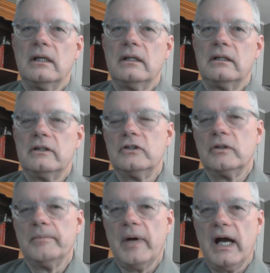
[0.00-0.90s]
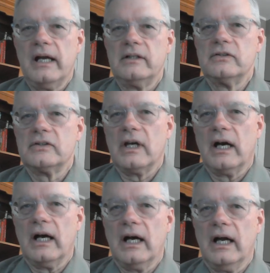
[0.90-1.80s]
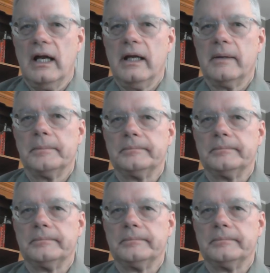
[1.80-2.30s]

And in your mind's eye,